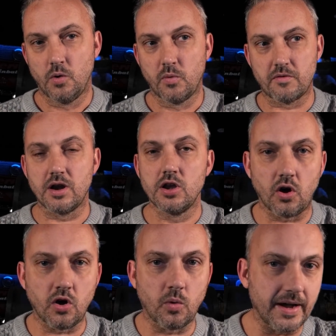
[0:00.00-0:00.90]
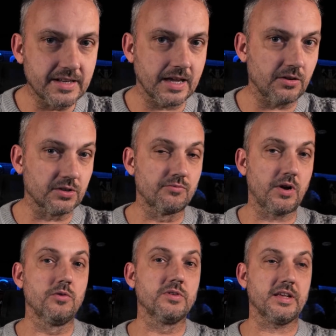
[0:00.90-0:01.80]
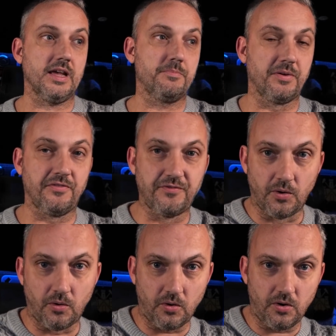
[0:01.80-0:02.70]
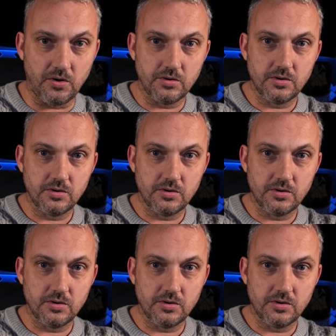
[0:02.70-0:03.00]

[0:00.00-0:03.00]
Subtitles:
We're a long way down the road here before